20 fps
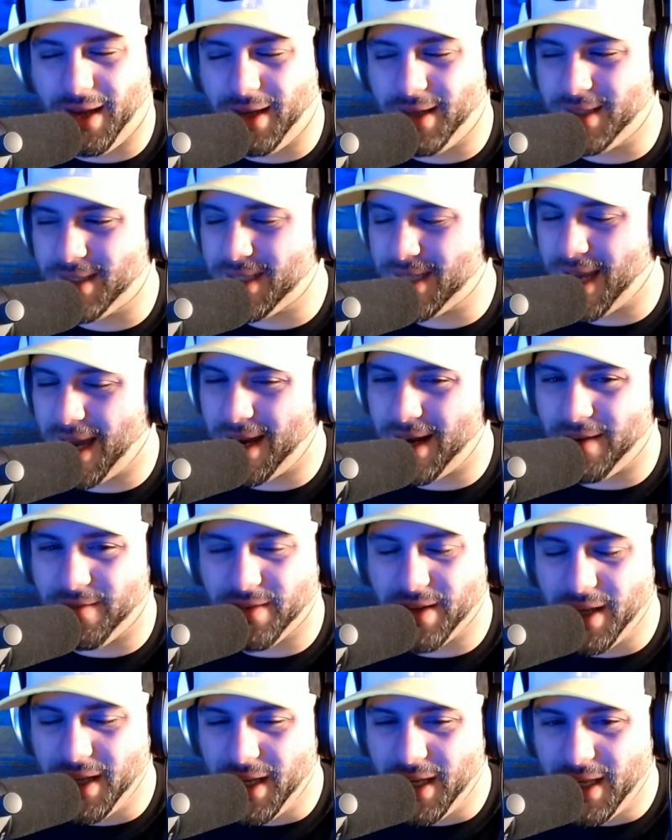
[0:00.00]
it's kind of
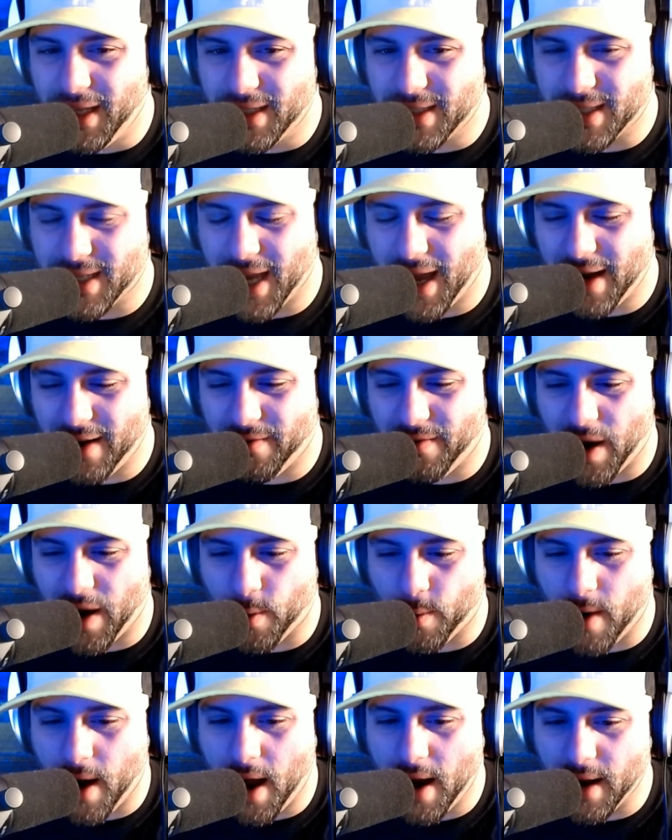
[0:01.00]
it's kind of
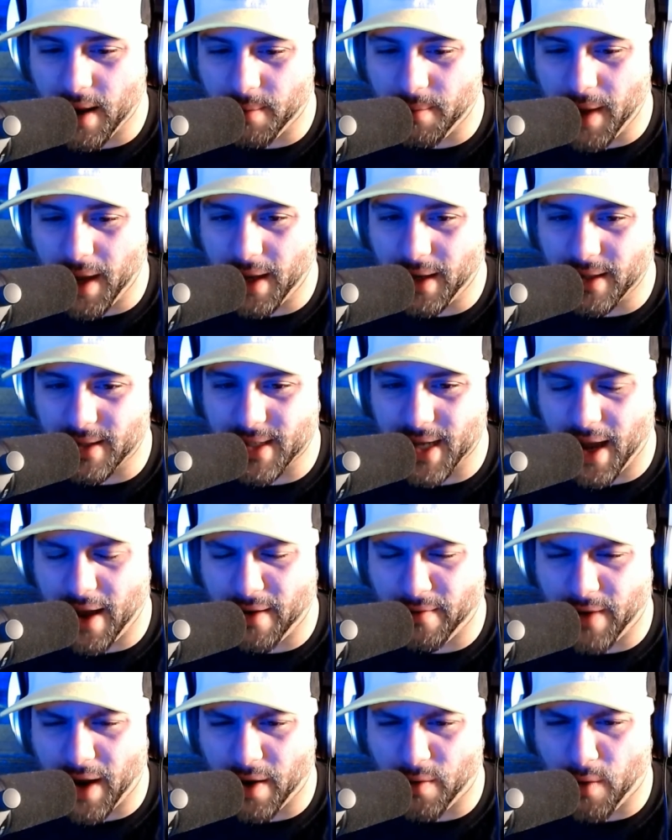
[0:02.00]
ironic, man. It's kind
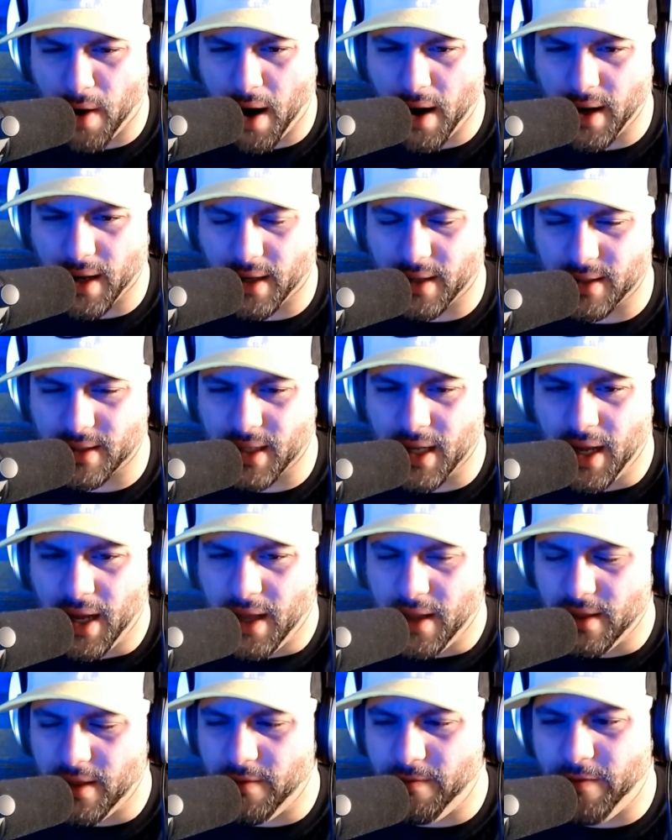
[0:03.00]
of ironic because
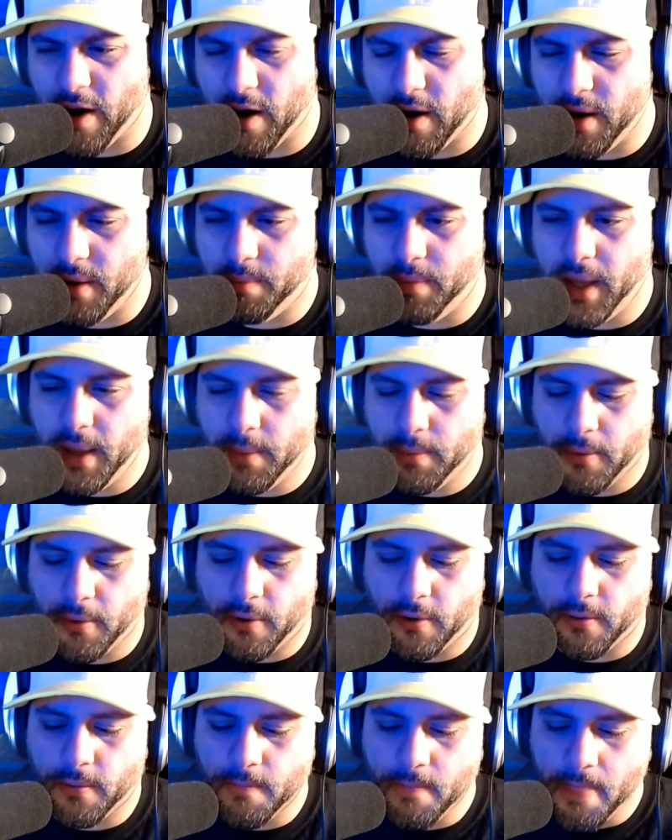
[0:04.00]
the very
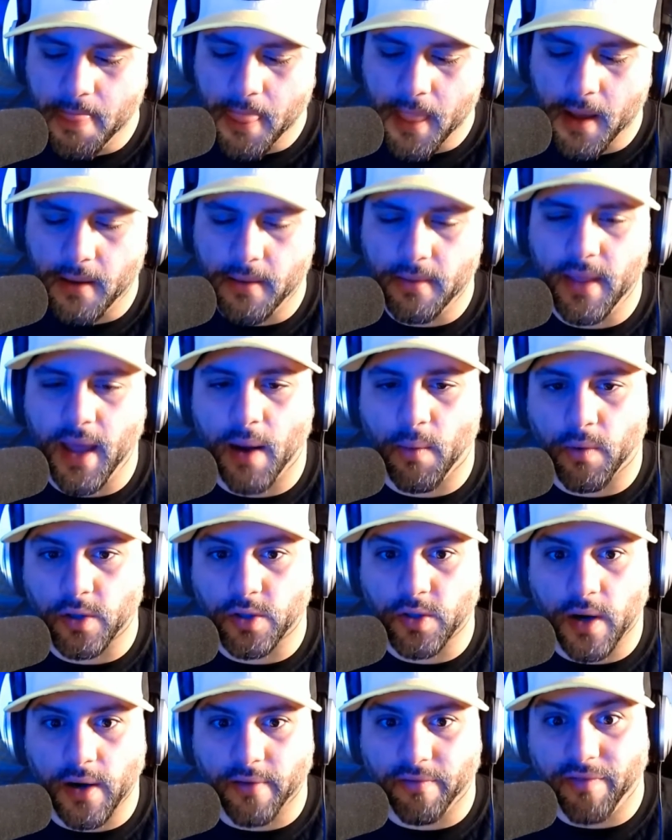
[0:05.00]
people that were
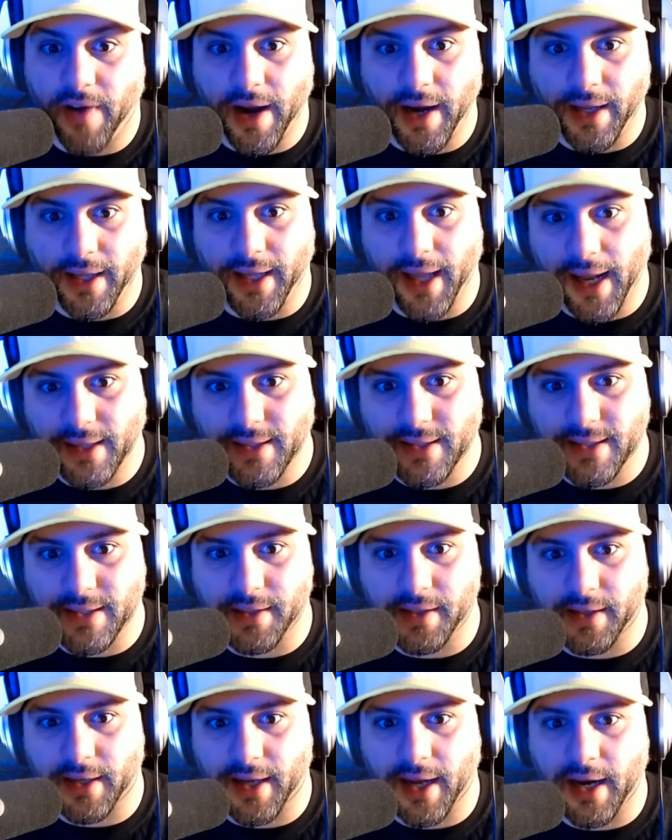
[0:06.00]
trying to fight against
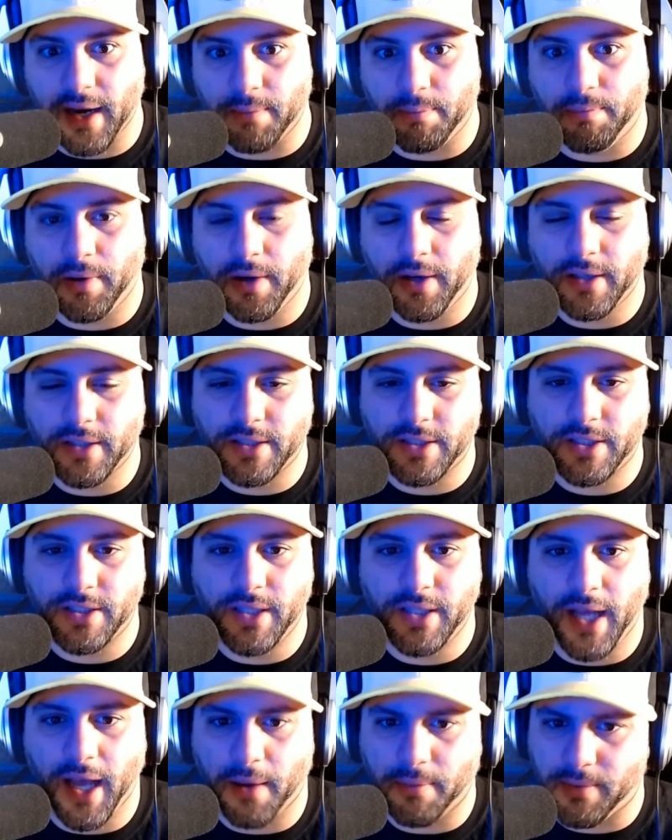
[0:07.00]
it kind of pushed,
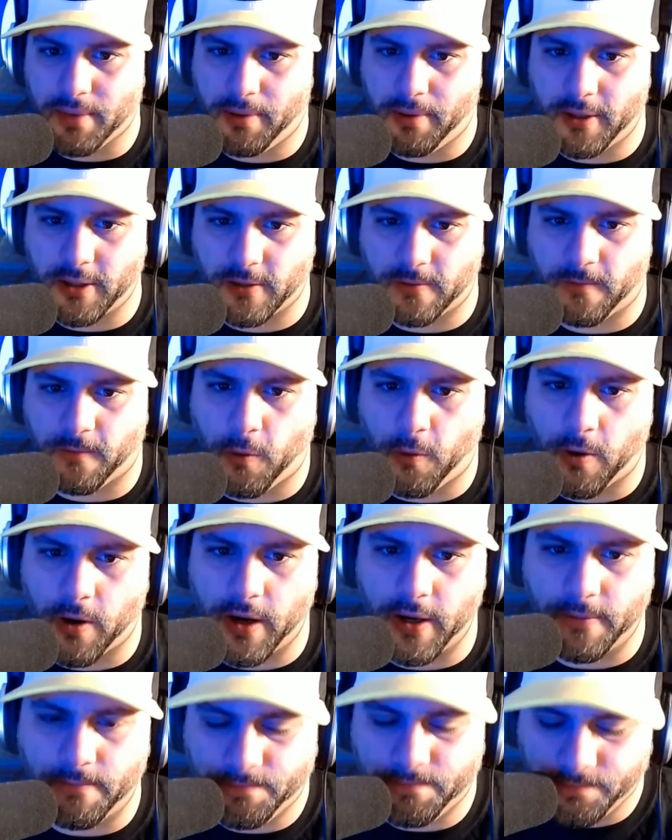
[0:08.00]
helped push for
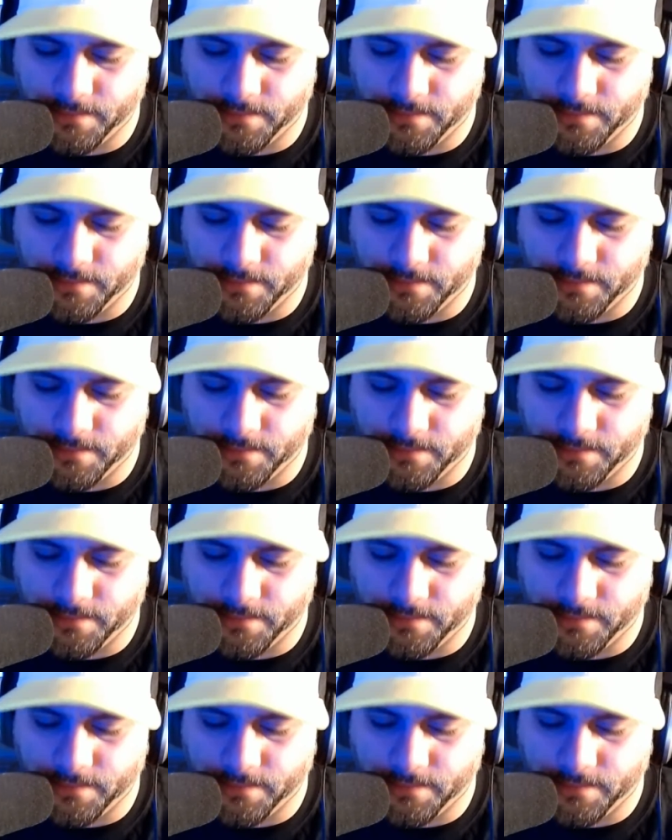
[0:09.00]
it.